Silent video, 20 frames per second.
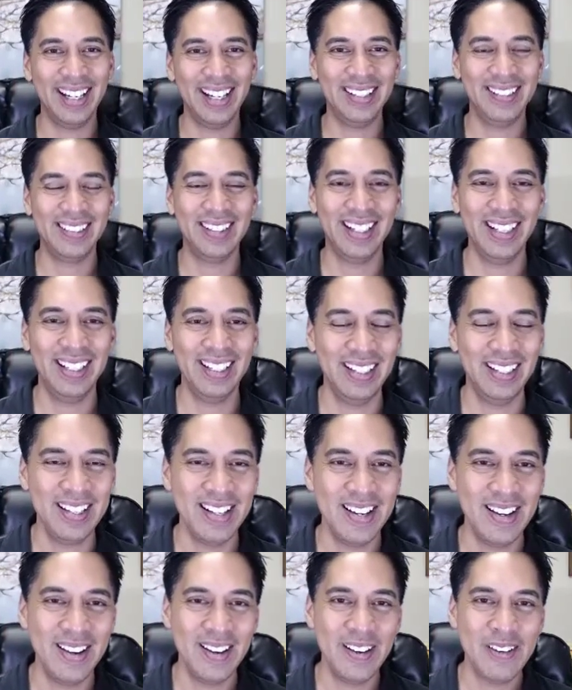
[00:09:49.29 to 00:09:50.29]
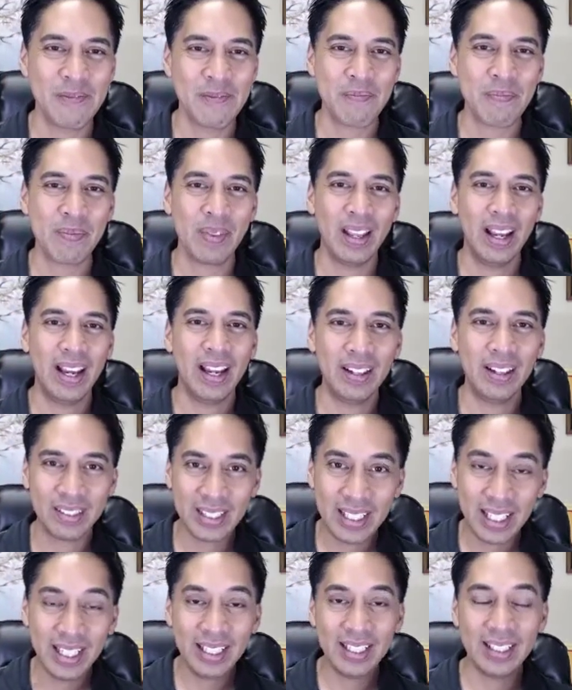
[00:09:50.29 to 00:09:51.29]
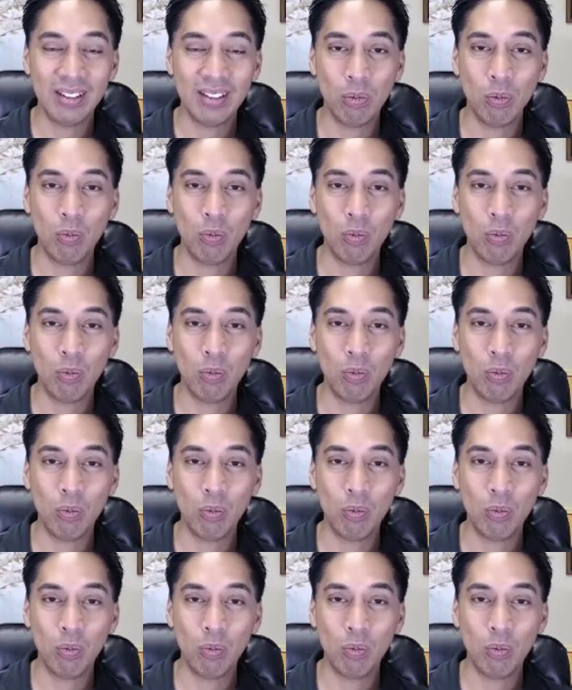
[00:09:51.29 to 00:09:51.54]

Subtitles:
right? And I'll tell you,